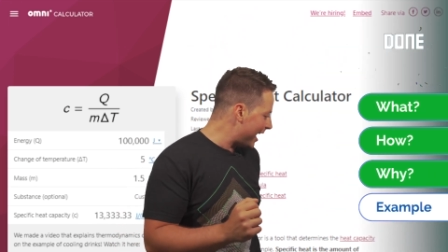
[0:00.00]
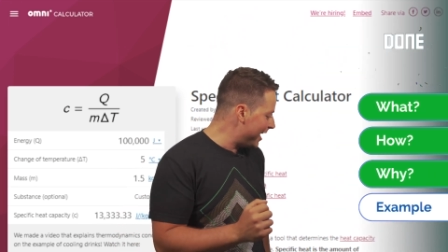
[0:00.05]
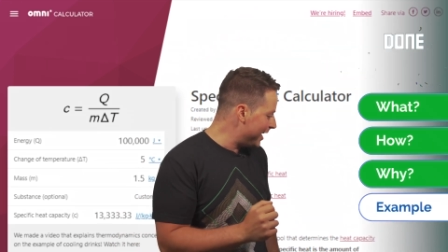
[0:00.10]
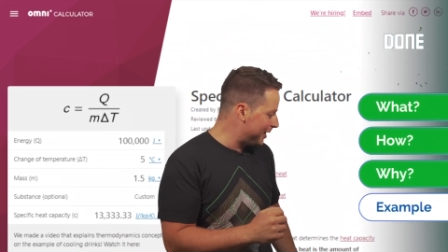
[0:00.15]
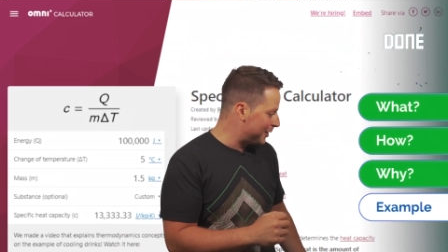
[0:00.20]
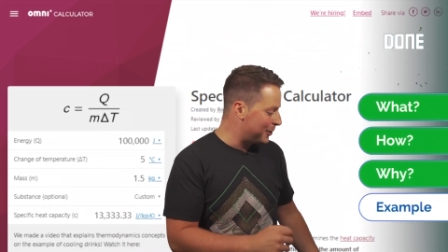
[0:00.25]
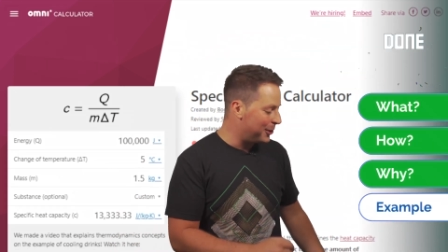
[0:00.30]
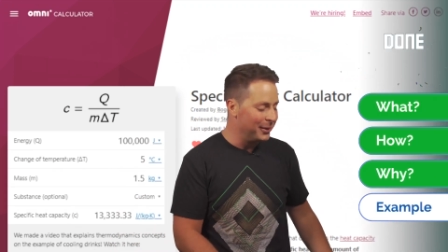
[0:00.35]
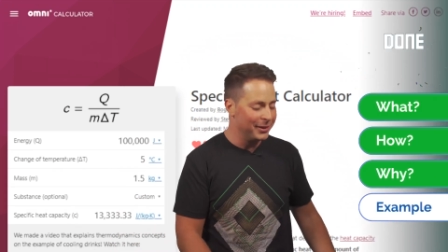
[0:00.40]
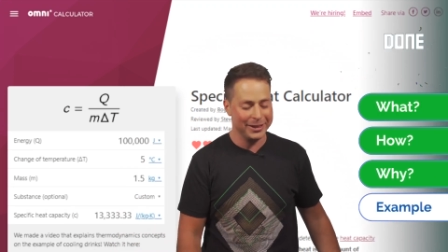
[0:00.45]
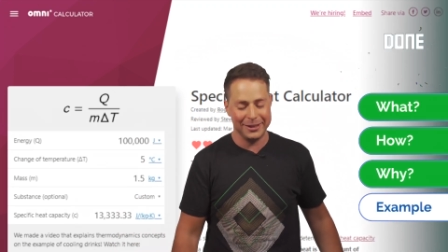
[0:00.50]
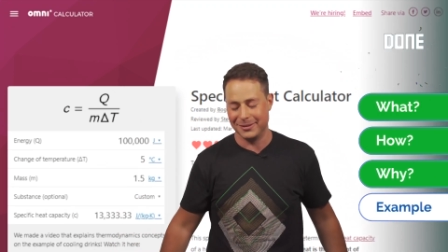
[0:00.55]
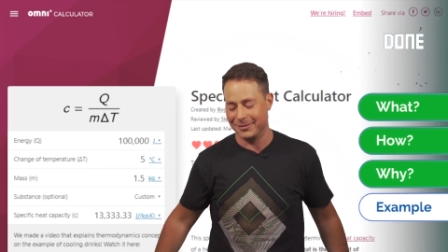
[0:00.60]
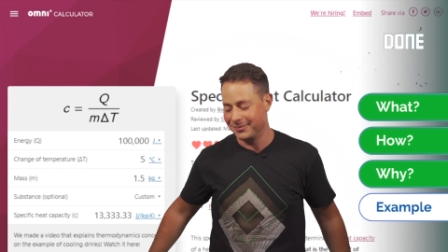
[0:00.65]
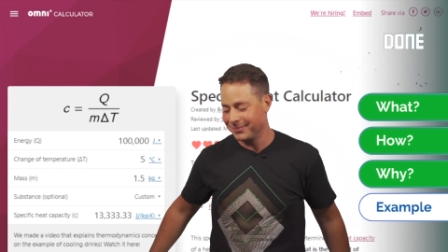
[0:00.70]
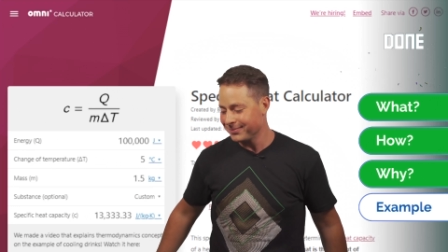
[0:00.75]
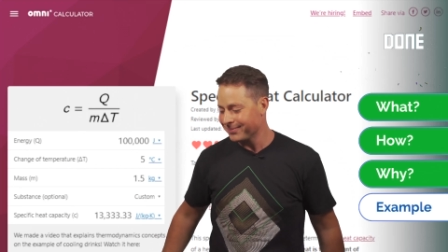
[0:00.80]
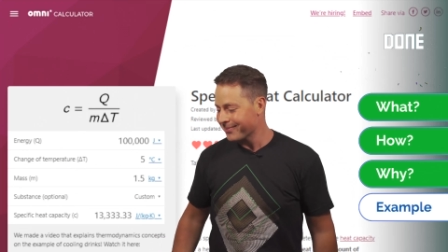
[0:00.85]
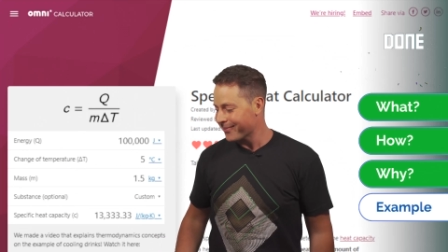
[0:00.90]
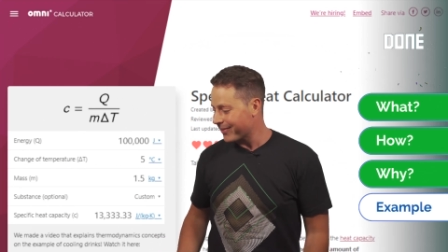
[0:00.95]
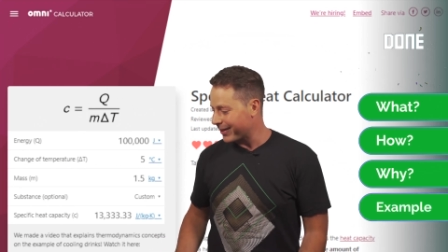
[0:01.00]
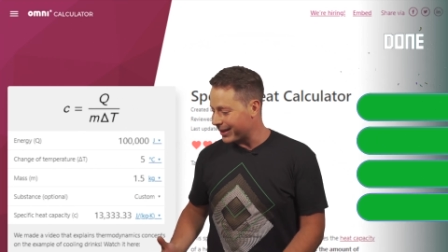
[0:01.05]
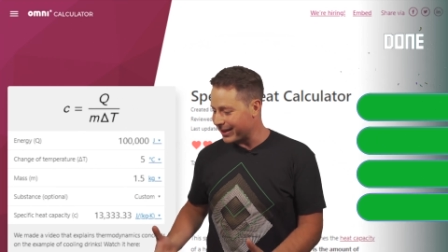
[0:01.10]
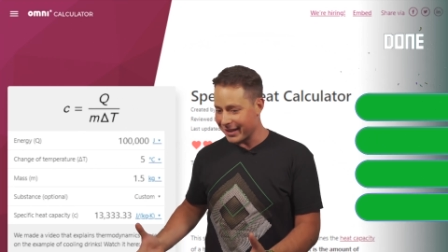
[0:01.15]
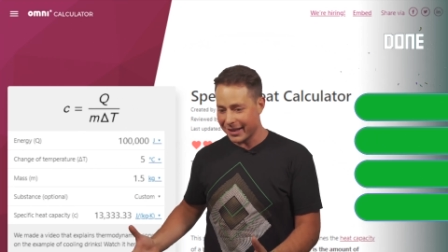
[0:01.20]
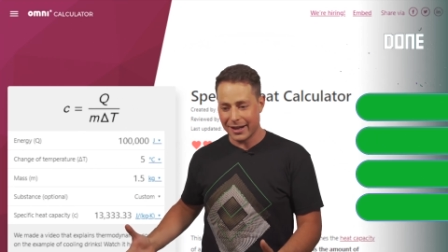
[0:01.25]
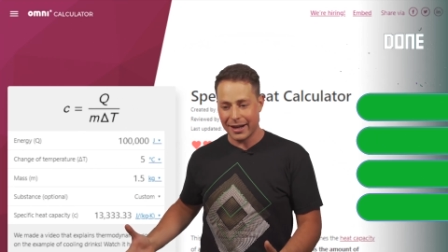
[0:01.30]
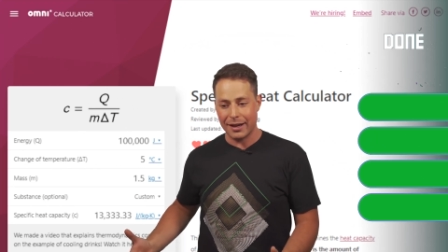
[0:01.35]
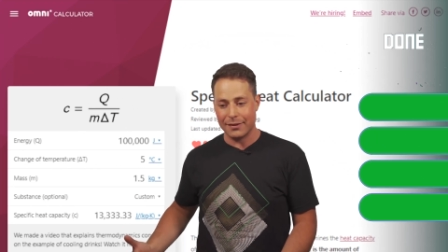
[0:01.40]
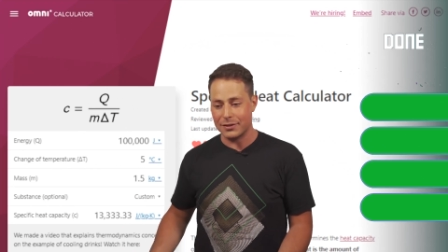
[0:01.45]
I couldn't,
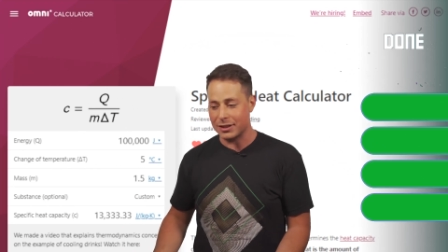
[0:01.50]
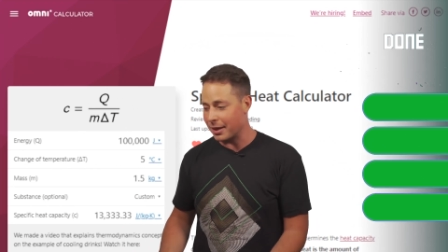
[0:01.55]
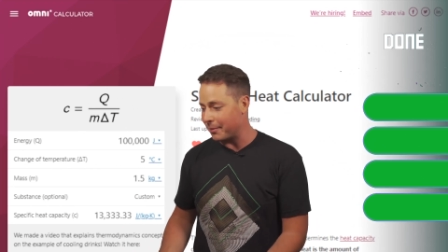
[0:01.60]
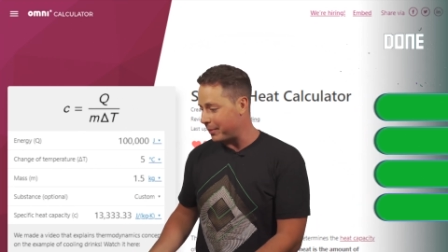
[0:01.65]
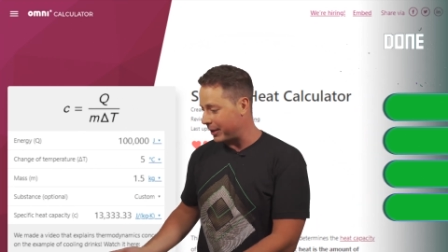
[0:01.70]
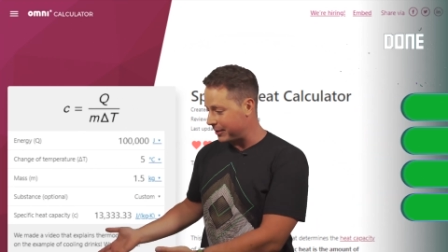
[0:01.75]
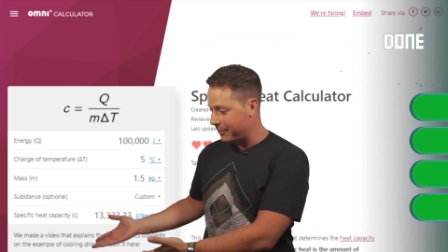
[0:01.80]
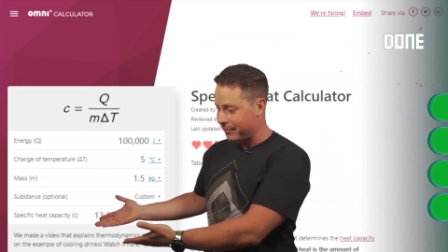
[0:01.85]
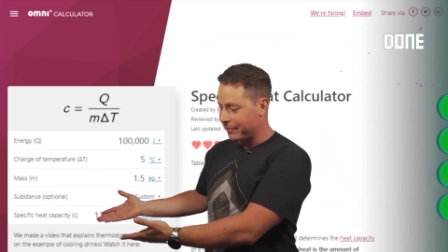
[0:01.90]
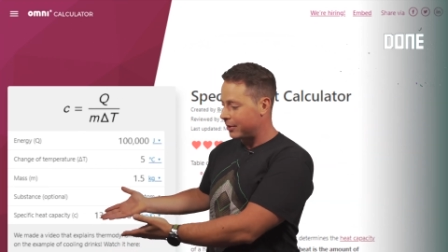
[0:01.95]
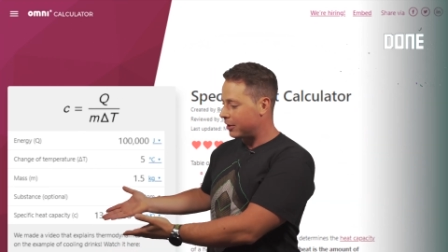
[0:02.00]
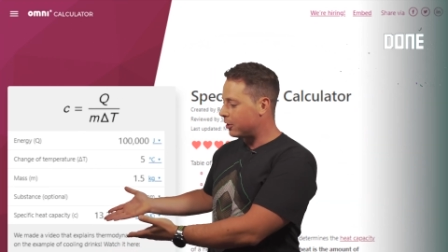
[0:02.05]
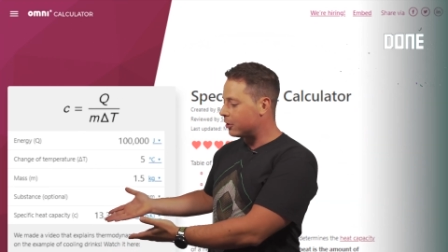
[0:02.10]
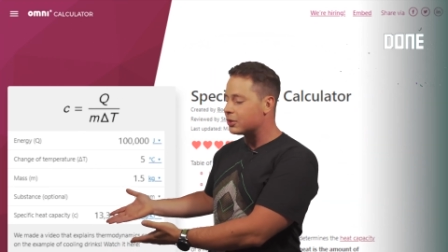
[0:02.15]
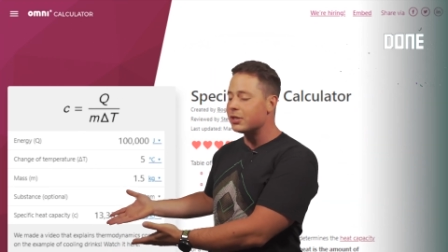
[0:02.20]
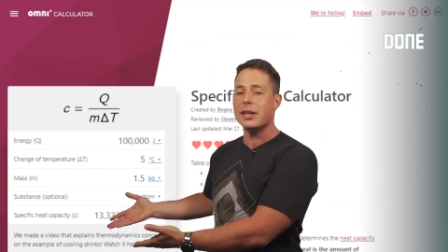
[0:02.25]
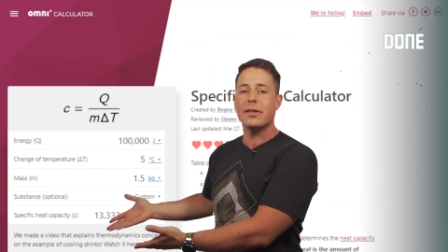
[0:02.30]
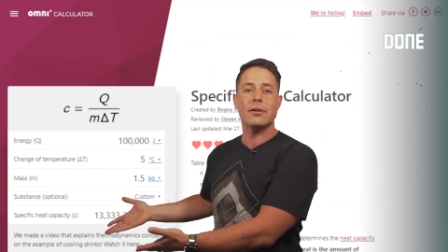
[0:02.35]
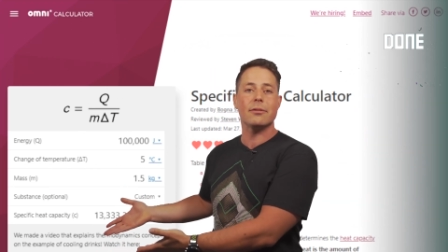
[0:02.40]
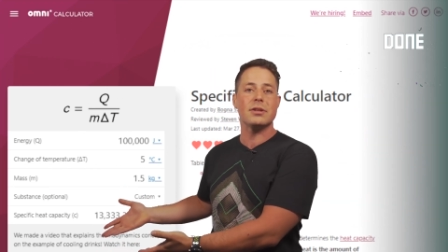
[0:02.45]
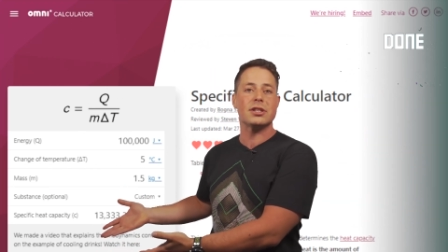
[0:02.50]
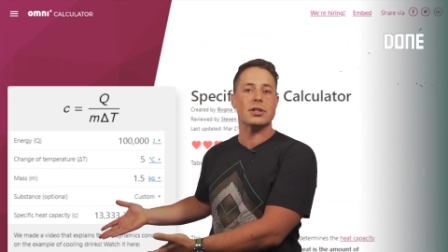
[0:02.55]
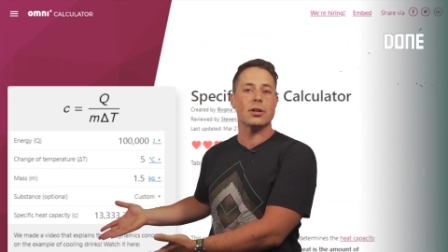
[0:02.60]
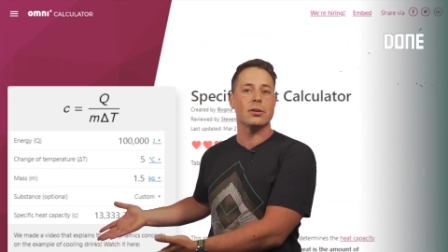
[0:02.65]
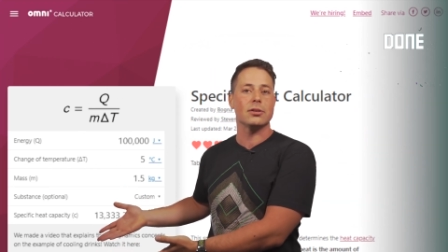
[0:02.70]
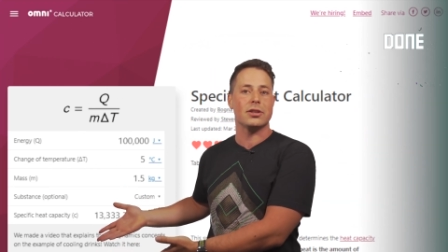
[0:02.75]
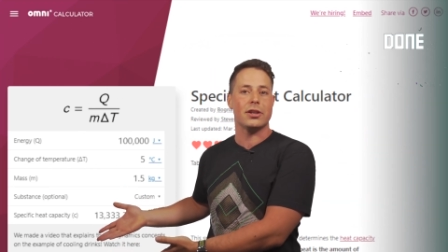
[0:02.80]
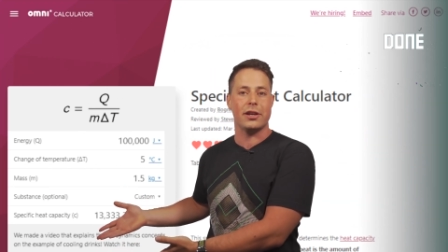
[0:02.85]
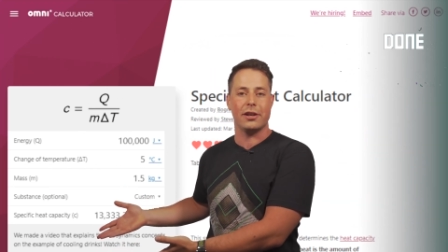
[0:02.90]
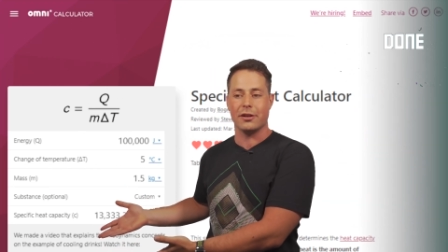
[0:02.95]
didn't have time, but you see the
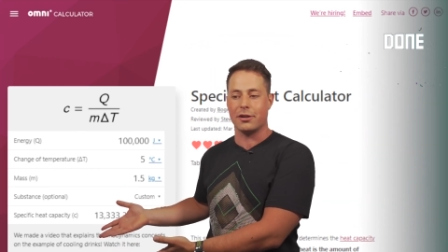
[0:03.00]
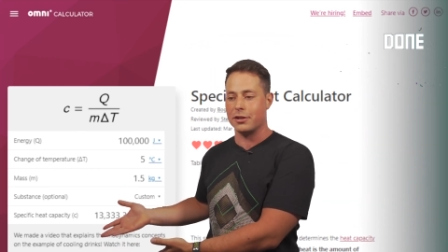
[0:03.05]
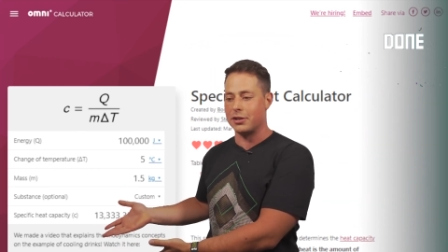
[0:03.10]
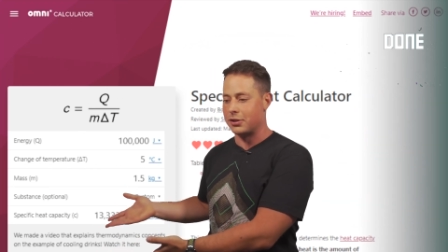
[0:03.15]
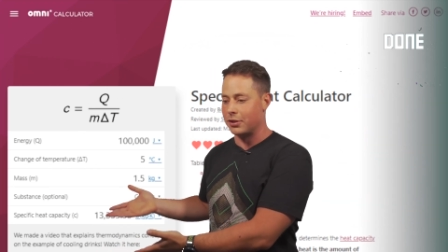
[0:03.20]
result here.